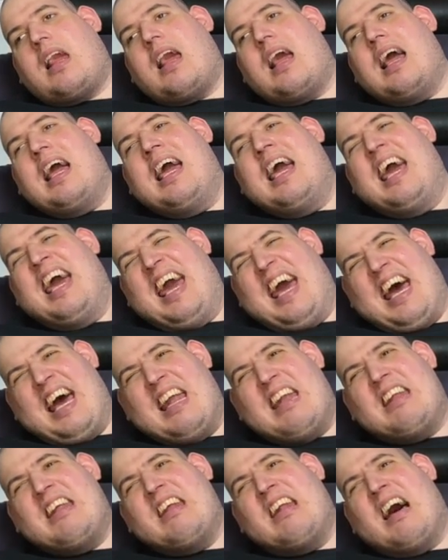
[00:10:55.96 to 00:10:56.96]
it
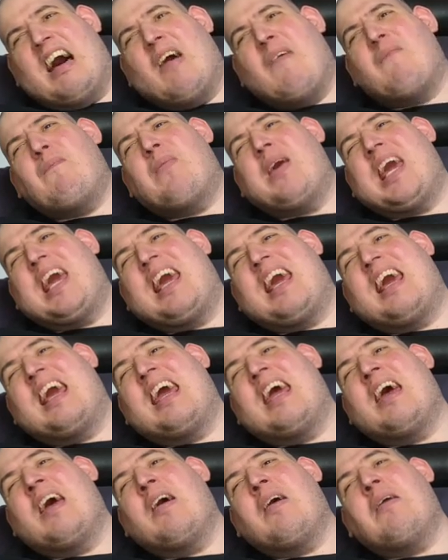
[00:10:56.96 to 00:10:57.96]
ended up being
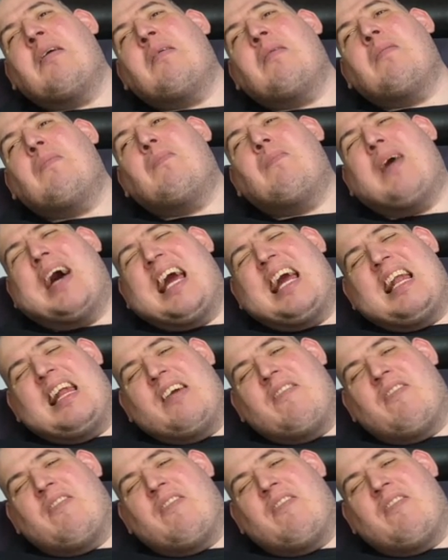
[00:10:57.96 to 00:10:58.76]
Bayley